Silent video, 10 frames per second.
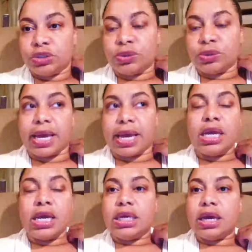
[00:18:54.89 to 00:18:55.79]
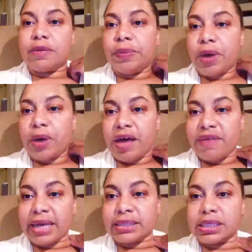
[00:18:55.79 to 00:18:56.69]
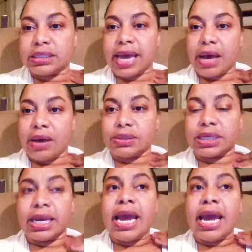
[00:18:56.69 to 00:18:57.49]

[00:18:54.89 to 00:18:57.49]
that young people have access to housing,